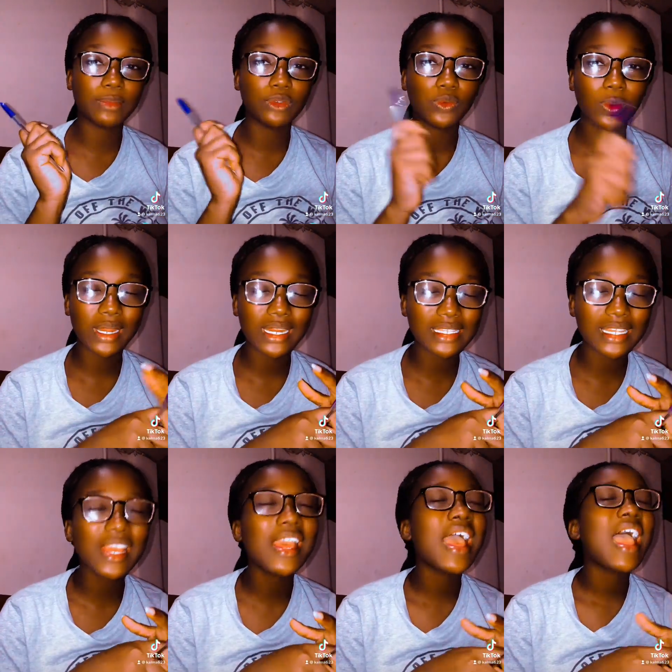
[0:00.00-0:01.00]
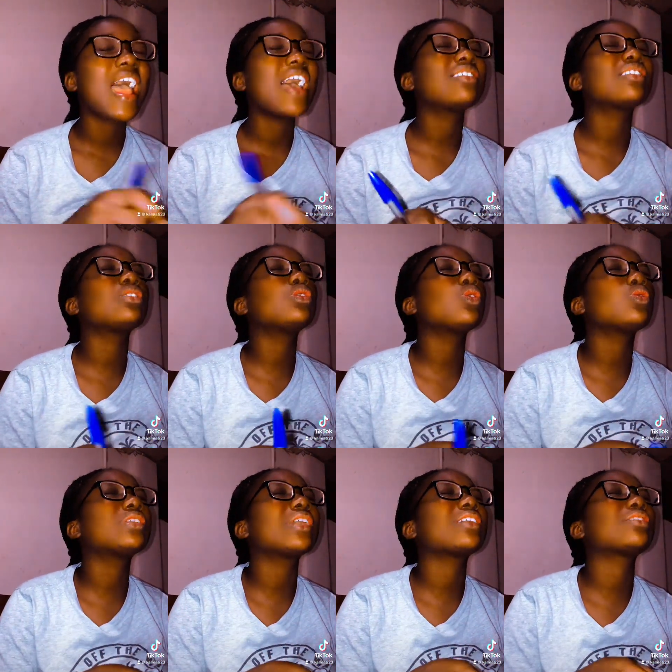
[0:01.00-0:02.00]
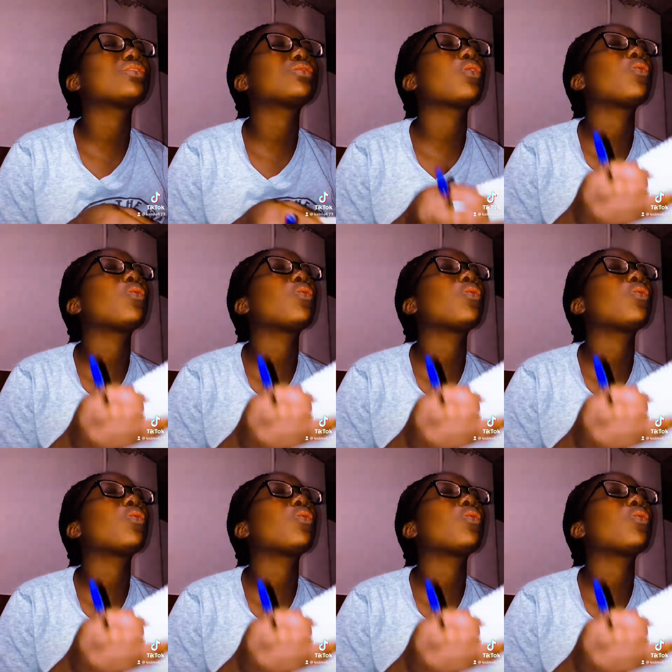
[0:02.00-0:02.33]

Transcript: on Wednesday, and the notes are so